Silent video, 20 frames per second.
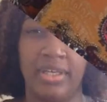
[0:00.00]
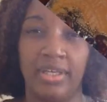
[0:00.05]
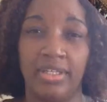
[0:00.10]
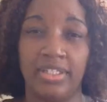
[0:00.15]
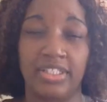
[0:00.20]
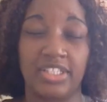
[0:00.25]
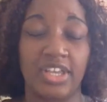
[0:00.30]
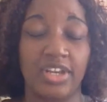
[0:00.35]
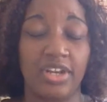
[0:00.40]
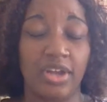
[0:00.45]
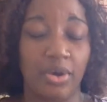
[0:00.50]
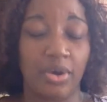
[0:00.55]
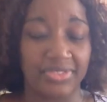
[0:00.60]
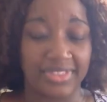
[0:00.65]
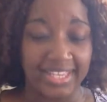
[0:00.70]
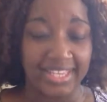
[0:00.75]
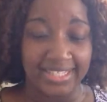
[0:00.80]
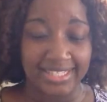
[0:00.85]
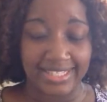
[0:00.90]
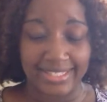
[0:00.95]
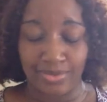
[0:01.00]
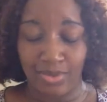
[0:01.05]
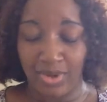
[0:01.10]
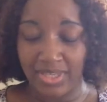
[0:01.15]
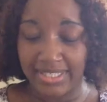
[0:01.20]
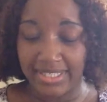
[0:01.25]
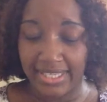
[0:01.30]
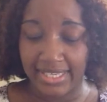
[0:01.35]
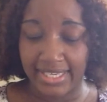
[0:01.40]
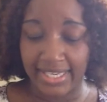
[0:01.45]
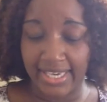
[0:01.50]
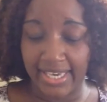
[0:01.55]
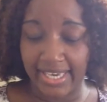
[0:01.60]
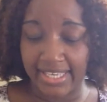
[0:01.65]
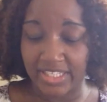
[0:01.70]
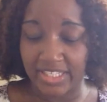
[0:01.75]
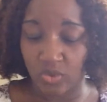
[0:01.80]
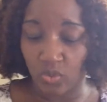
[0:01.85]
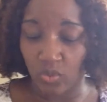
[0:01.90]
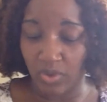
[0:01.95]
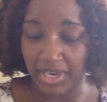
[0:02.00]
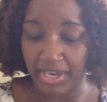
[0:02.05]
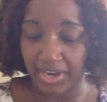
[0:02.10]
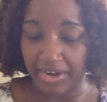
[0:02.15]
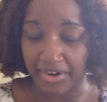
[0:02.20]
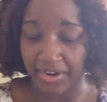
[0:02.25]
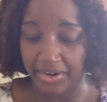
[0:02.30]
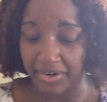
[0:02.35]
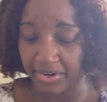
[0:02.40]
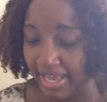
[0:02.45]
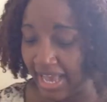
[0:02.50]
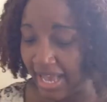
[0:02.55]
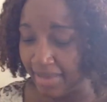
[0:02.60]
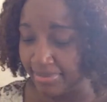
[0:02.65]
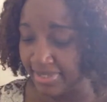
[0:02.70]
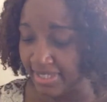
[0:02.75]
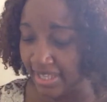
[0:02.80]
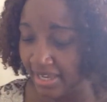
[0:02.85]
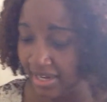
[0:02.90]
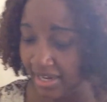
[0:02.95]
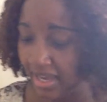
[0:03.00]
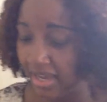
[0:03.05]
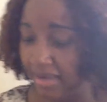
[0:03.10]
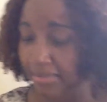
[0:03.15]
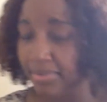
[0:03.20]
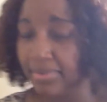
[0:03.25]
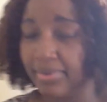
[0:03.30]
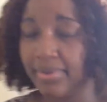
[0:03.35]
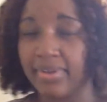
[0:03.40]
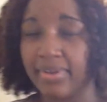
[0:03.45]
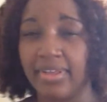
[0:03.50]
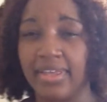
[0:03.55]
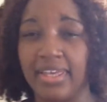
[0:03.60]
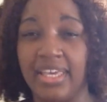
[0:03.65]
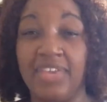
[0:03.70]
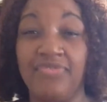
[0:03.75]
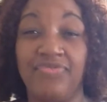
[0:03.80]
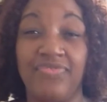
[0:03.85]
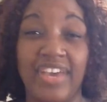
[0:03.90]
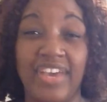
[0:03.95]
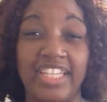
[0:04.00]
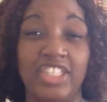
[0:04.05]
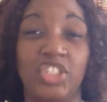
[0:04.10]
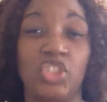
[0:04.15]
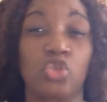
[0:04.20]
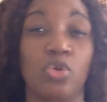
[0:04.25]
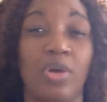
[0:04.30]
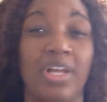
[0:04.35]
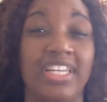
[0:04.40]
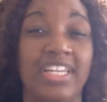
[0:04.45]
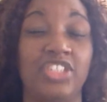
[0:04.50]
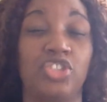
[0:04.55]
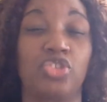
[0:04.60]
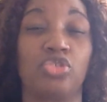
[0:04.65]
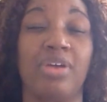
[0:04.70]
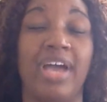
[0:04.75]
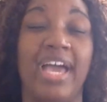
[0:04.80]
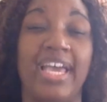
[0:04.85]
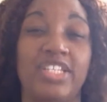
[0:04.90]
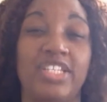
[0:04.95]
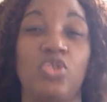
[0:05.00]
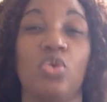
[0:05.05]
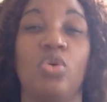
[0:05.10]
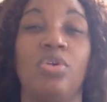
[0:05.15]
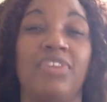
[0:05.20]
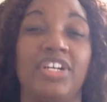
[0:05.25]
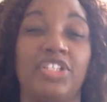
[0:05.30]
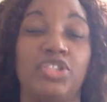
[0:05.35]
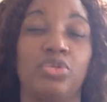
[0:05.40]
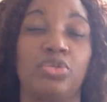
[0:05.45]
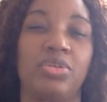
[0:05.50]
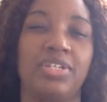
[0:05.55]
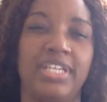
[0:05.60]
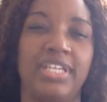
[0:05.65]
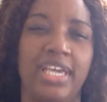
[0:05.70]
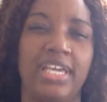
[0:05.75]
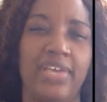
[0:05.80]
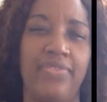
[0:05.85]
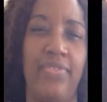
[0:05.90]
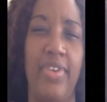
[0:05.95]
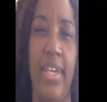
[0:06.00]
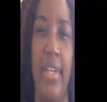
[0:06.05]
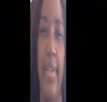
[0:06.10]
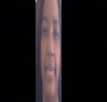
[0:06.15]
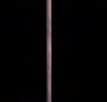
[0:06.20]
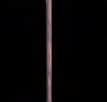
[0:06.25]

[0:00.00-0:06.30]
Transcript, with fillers: So now this was a case where Absalom eventually tried to overthrow David.